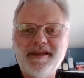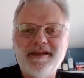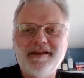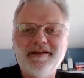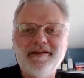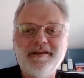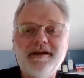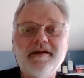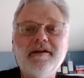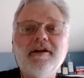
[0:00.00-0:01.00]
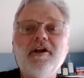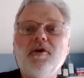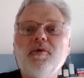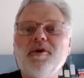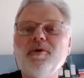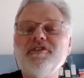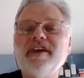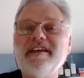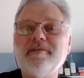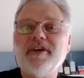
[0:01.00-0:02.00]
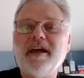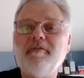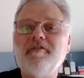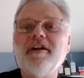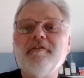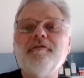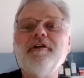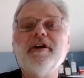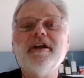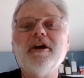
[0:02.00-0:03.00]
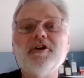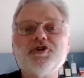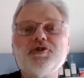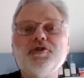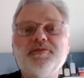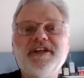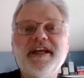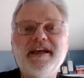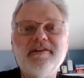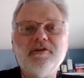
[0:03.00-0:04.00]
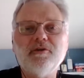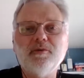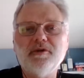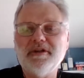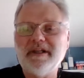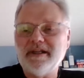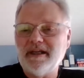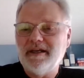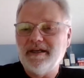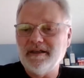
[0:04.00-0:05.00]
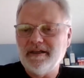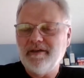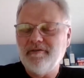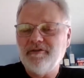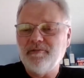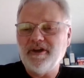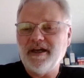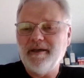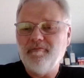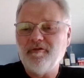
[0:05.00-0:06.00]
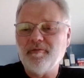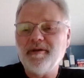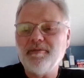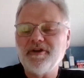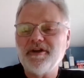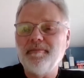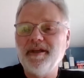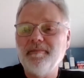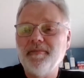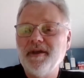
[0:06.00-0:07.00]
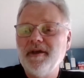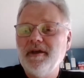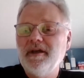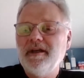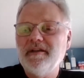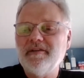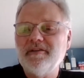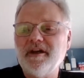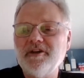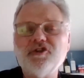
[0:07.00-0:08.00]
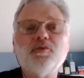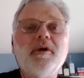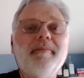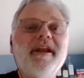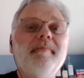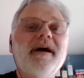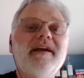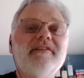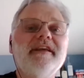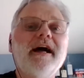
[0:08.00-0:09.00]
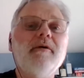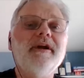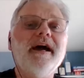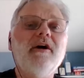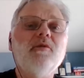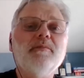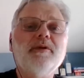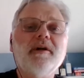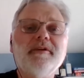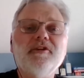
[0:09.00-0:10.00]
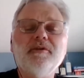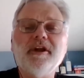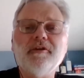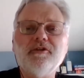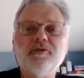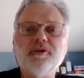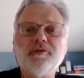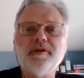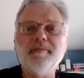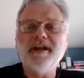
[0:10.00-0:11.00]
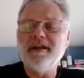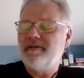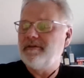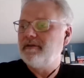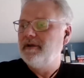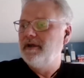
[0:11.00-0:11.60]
And uh, we will take some time. We've got a very large group today, so we'll uh, give some time for people to come in. It's uh, just one minute past the hour now, and we'll probably do another two or three minutes